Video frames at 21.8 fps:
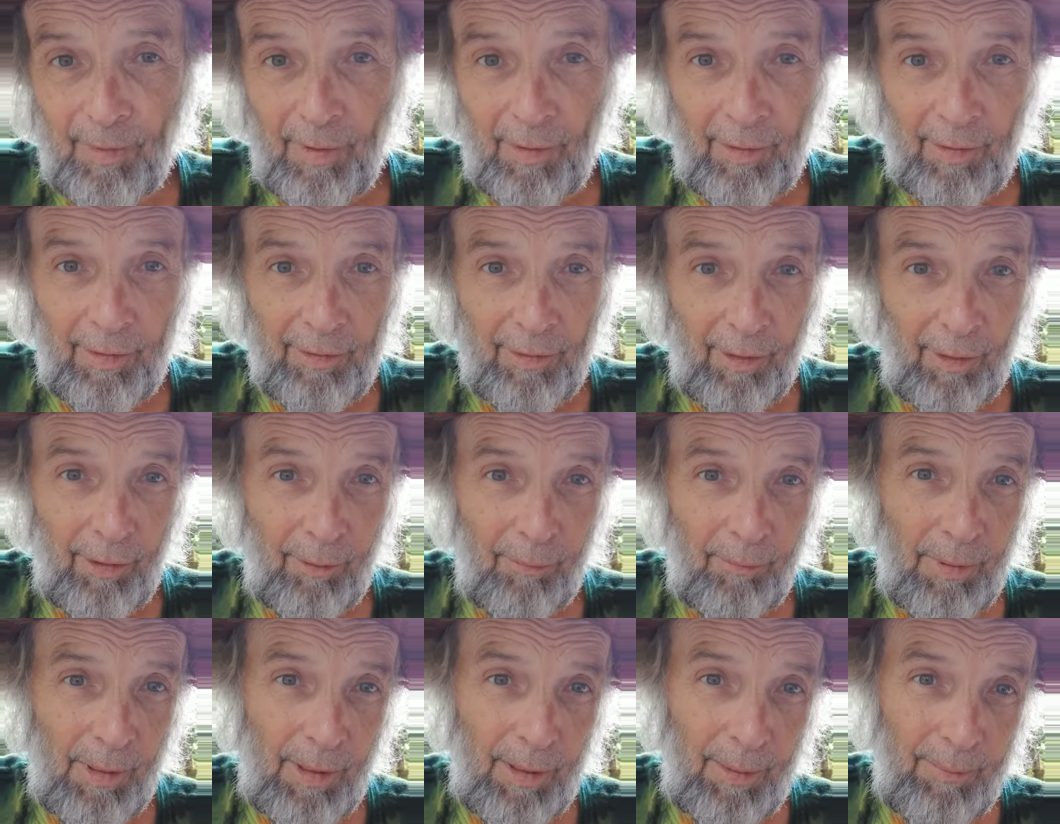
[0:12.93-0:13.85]
and all
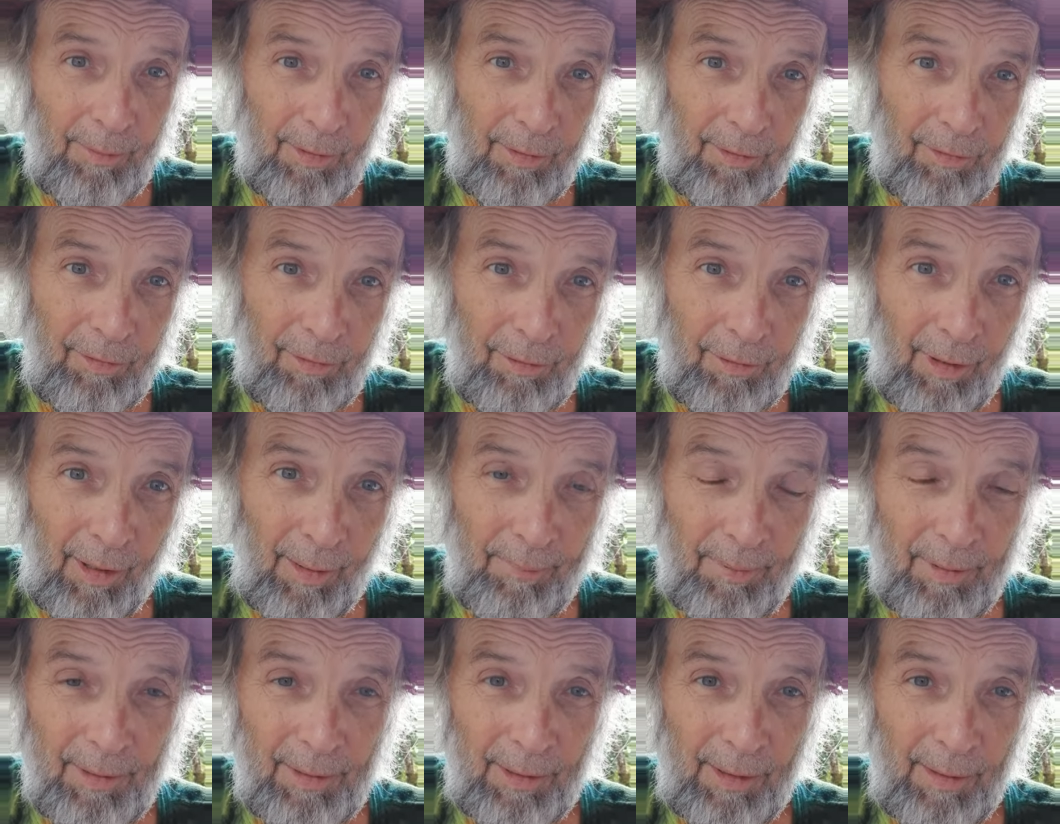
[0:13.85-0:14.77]
babies who
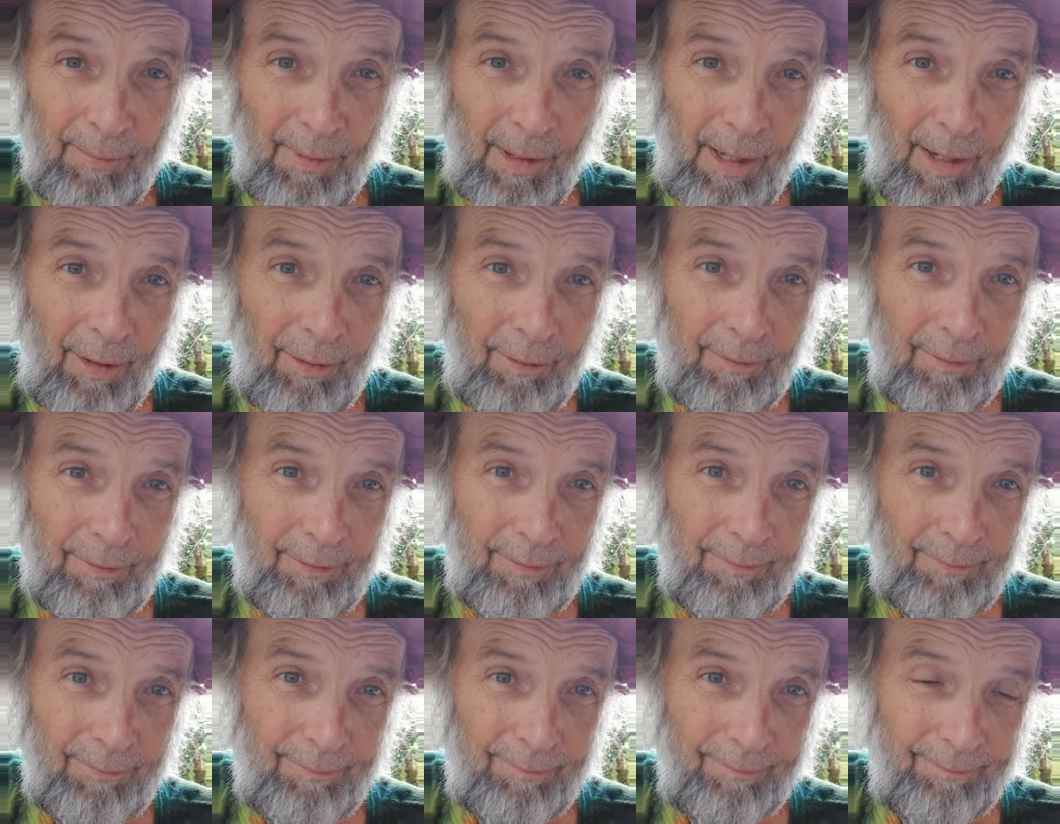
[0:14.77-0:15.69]
happen to come out
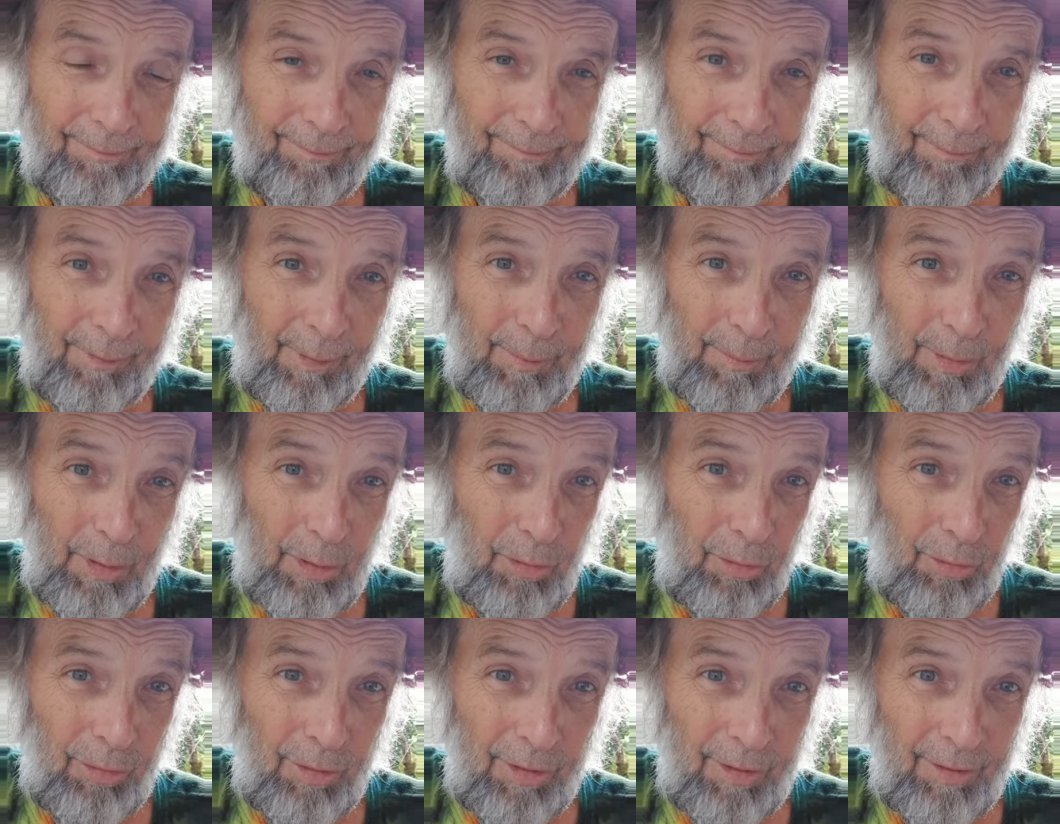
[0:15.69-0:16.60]
from
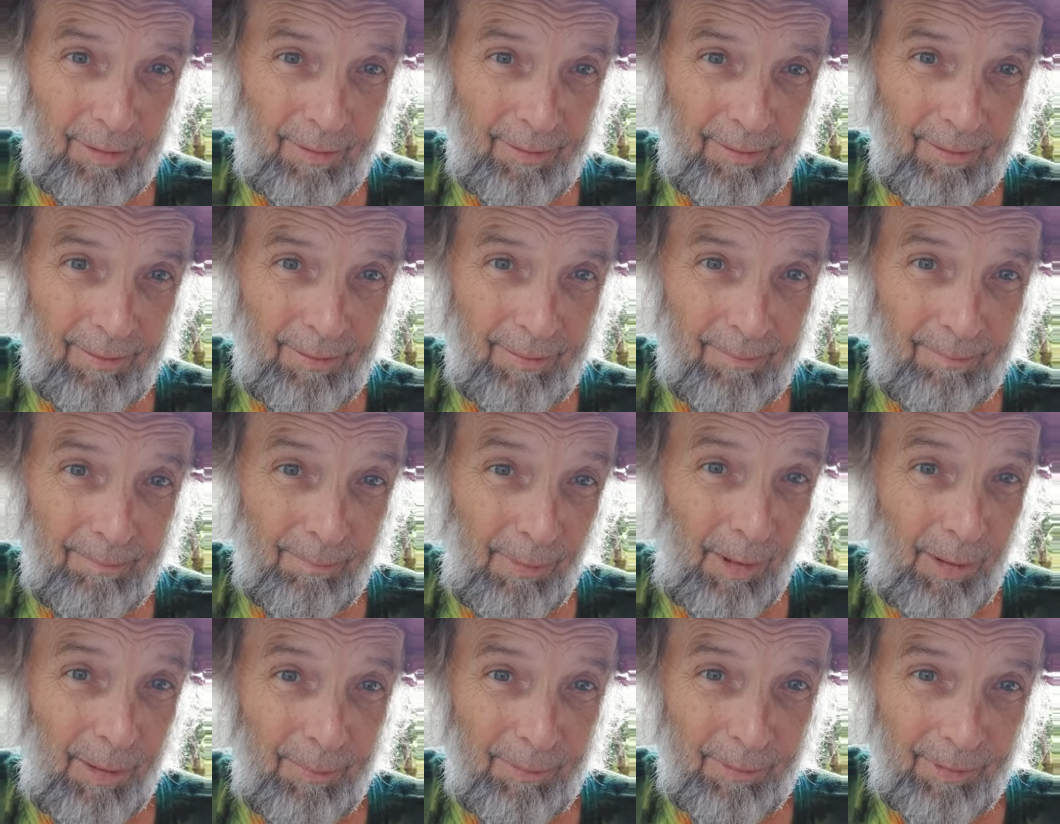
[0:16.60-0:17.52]
between
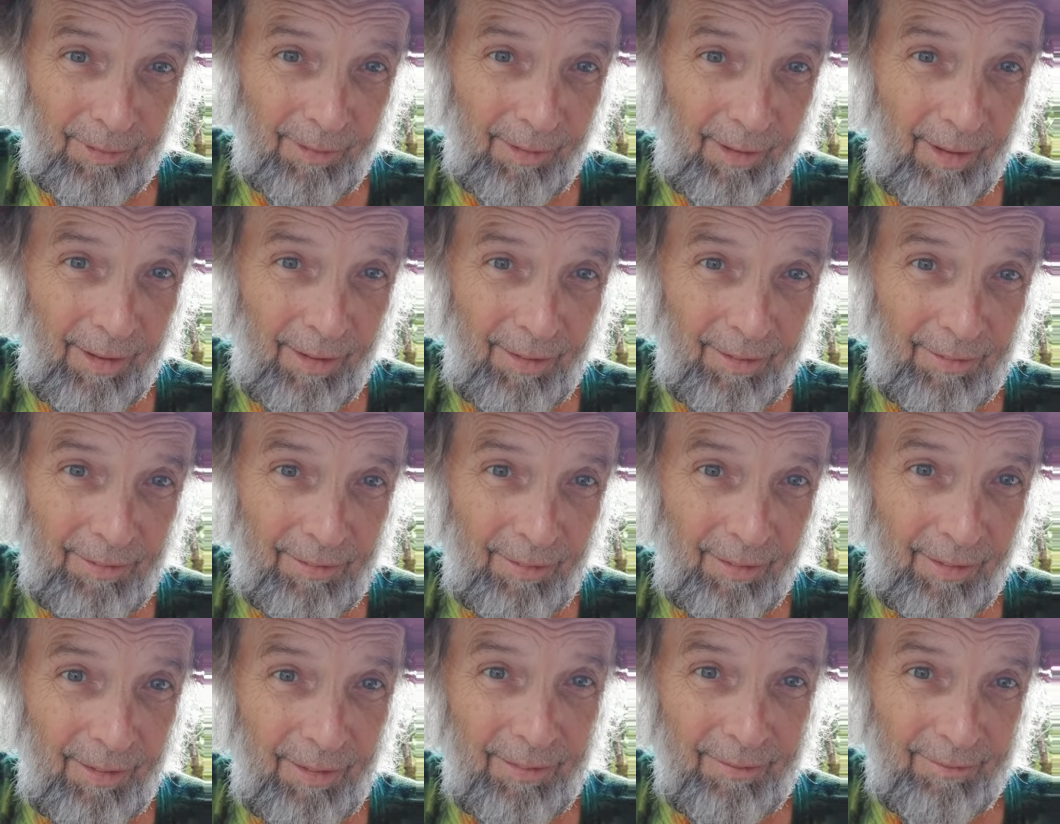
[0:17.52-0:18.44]
mom's legs
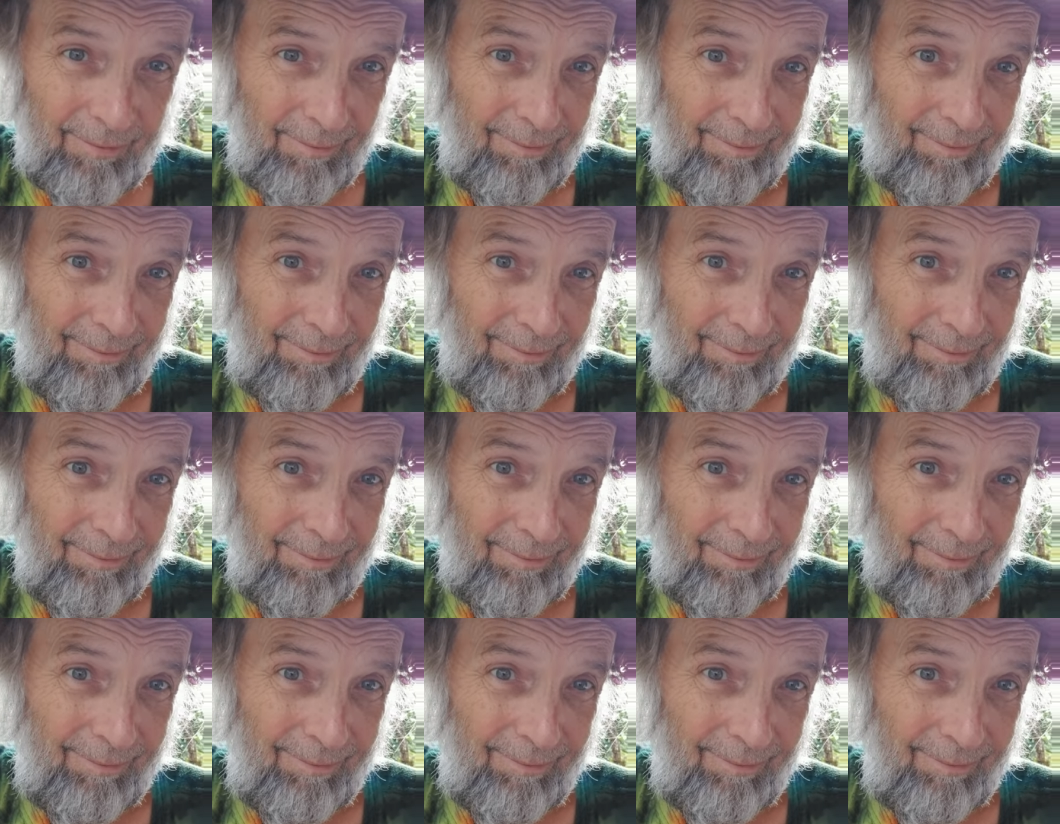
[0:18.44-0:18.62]
on